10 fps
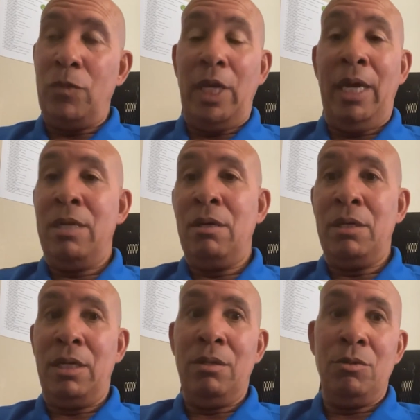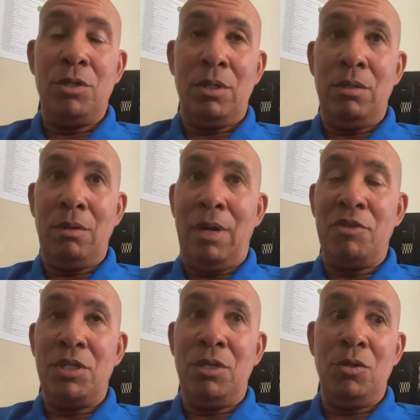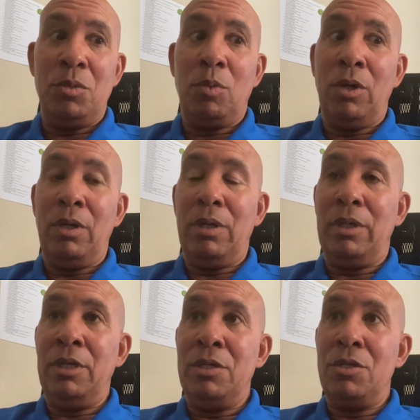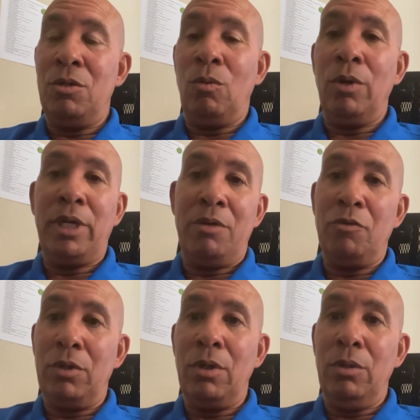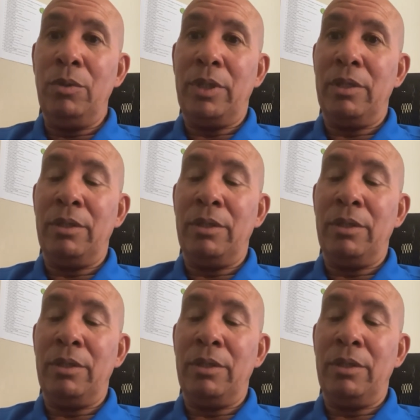Ed Nadine, who's obviously a huge part, is still working for Coke.